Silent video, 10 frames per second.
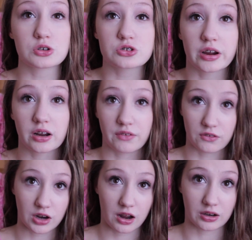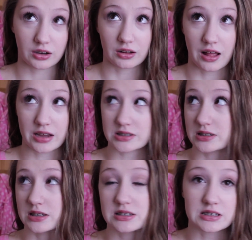lowest grade I've ever gotten in a class
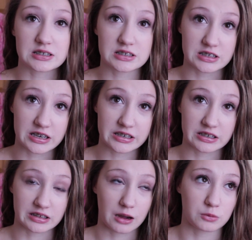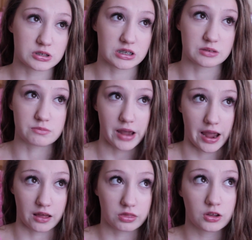is a 68, and that was in
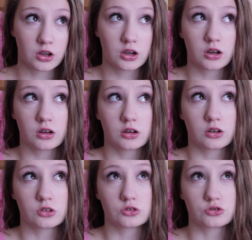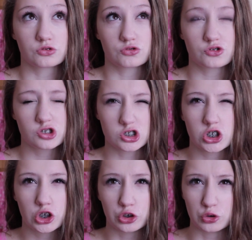math
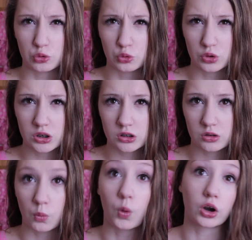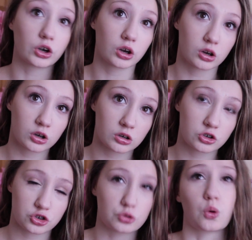2
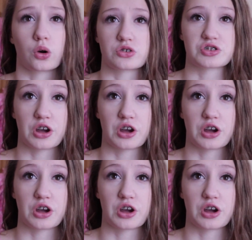quarters